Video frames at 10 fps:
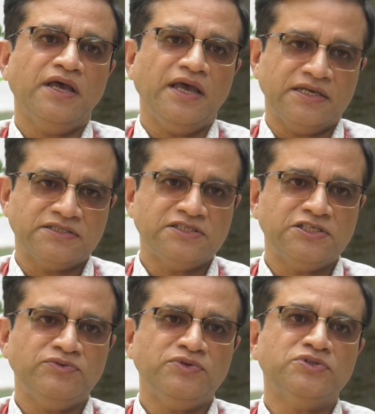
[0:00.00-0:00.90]

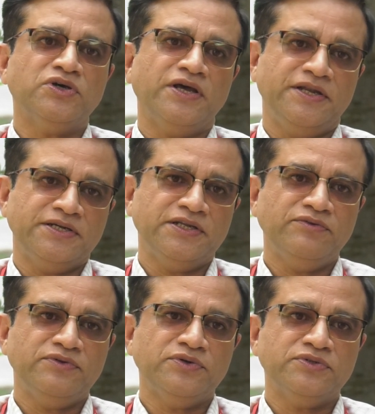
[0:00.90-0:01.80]
excessive use or
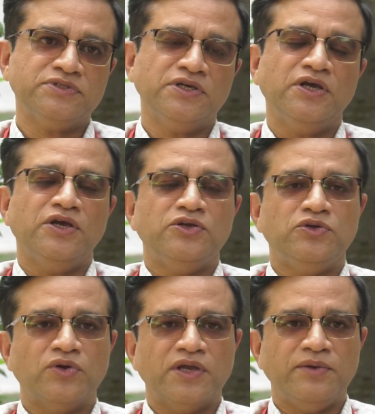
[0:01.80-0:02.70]
addictive use,
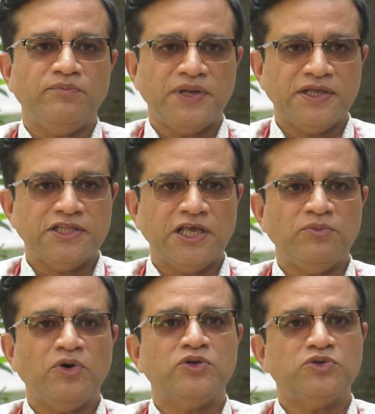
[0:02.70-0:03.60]
you can bring
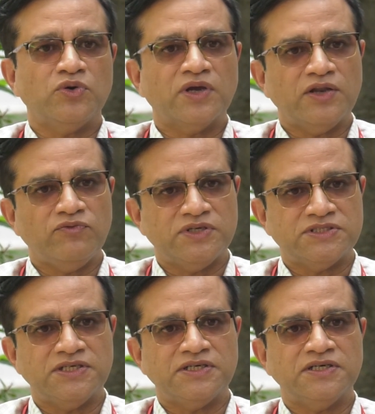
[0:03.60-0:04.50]
them or you can
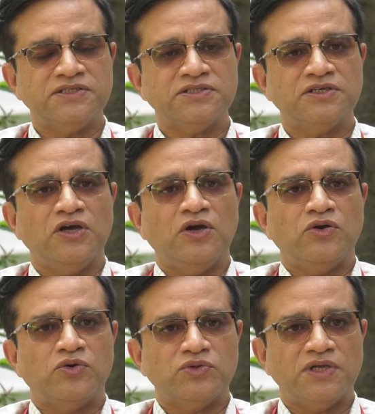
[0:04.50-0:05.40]
visit us
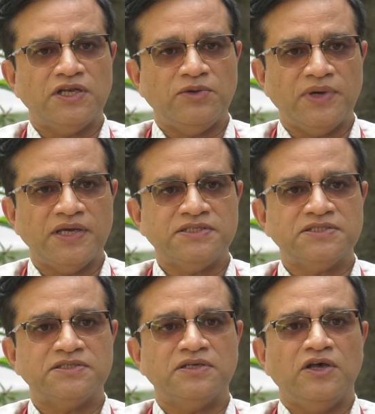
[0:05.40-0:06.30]
to the
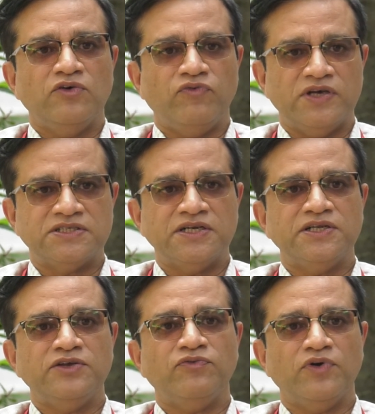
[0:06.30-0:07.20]
NIMHANS
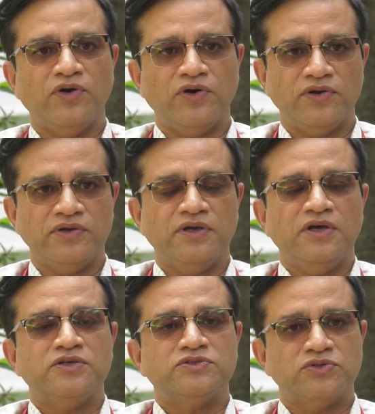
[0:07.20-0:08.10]
facility for
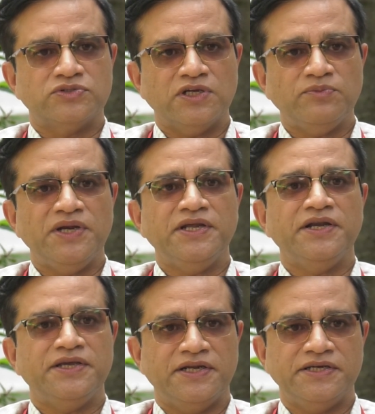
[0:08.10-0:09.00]
social media
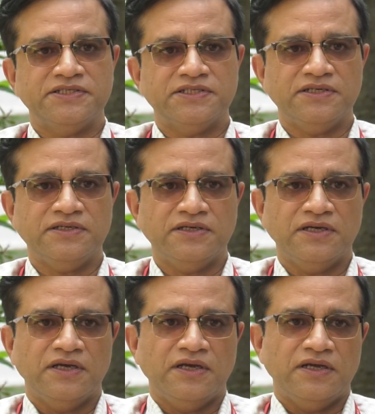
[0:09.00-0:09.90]
de-addiction.
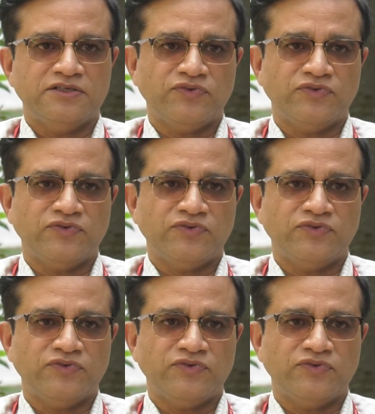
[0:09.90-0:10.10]
Its